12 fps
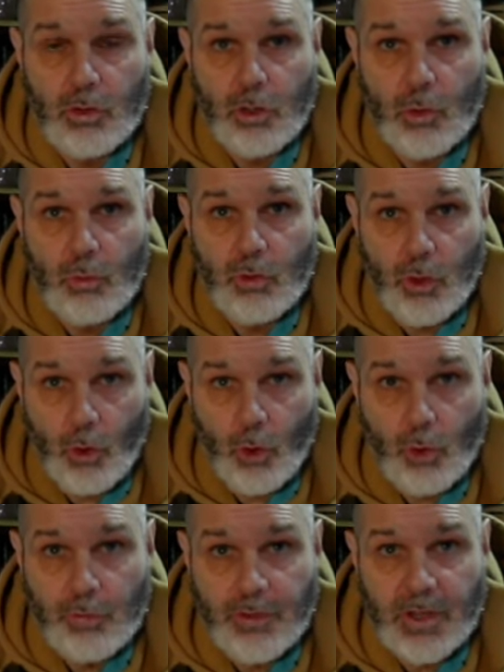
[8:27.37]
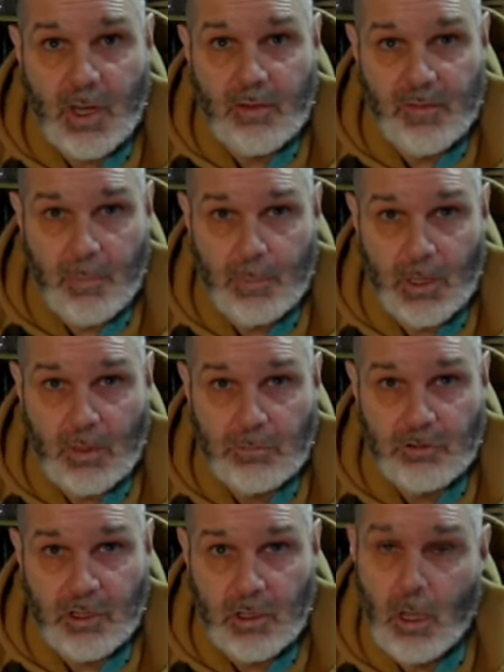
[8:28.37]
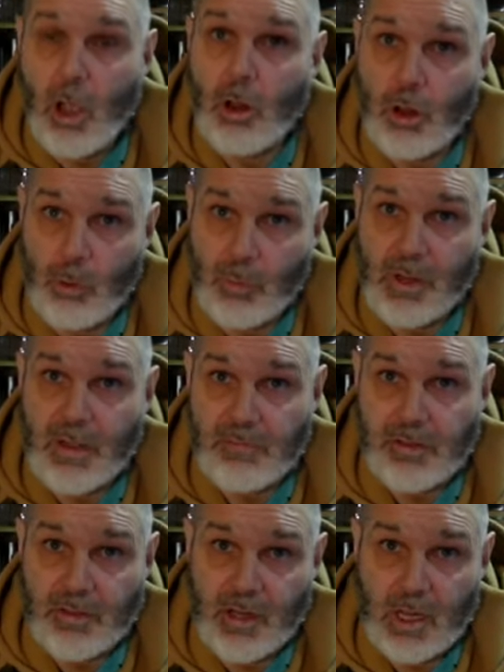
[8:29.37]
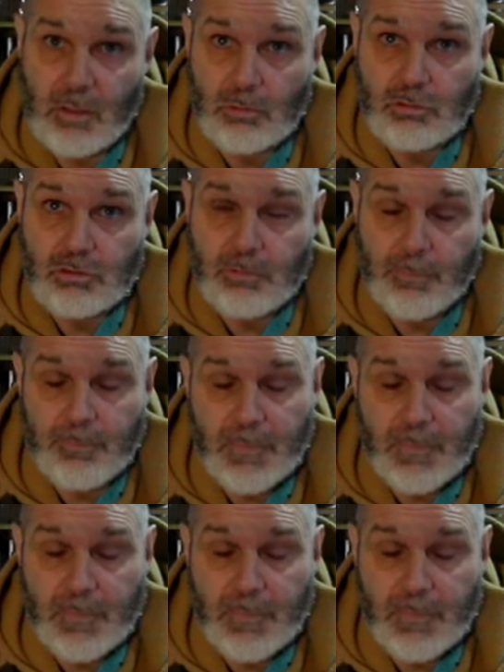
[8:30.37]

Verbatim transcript: you'll know that I have epilepsy, along with everything else.